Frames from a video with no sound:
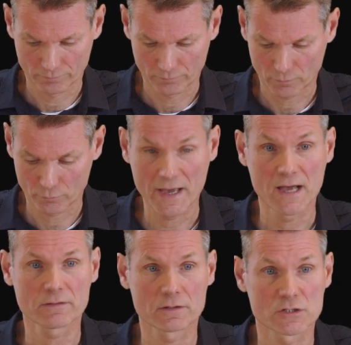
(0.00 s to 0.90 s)
we enter
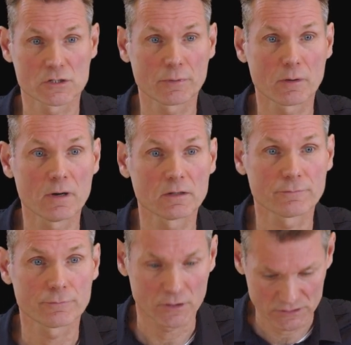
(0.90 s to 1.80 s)
the subcommand, for
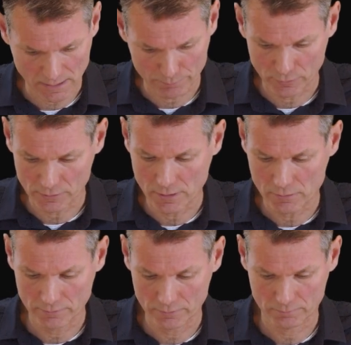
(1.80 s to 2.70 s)
example, clone
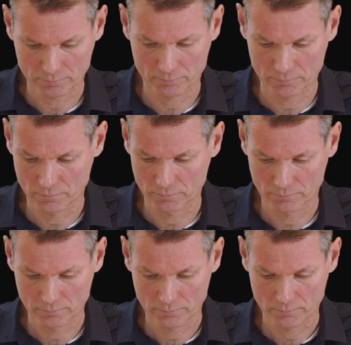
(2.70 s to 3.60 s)

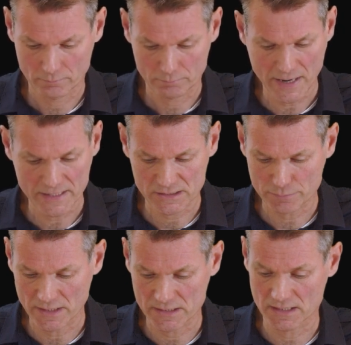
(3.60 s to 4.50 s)

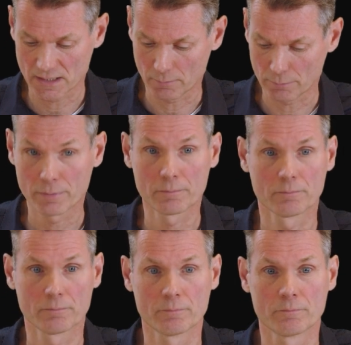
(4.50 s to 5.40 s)
--help,
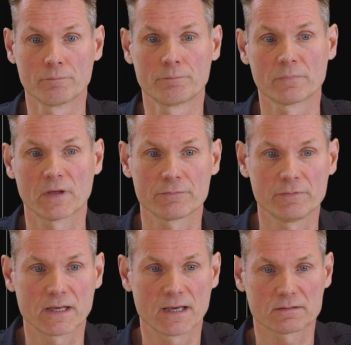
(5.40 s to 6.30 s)
and we
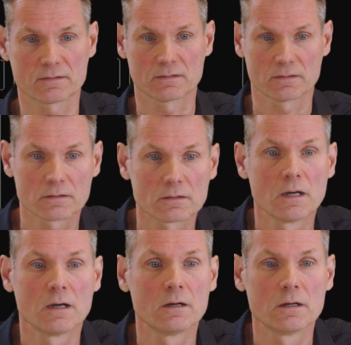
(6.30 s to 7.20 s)
get
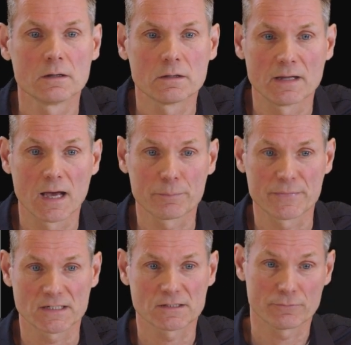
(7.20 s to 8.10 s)
the help
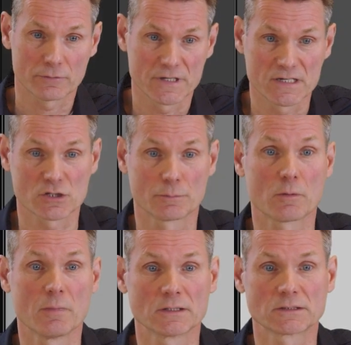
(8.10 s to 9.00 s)
text for this
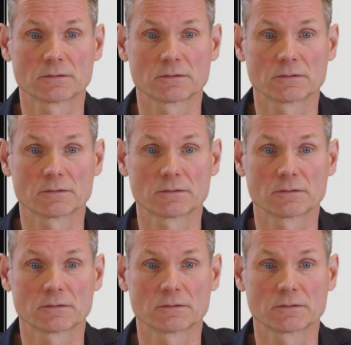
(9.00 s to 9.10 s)
subcommand.